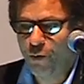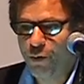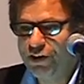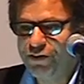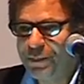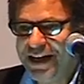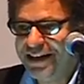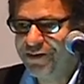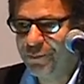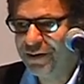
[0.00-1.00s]
All these
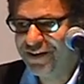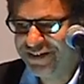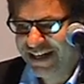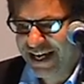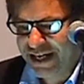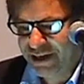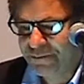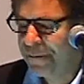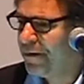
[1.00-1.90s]
paintings have been scanned.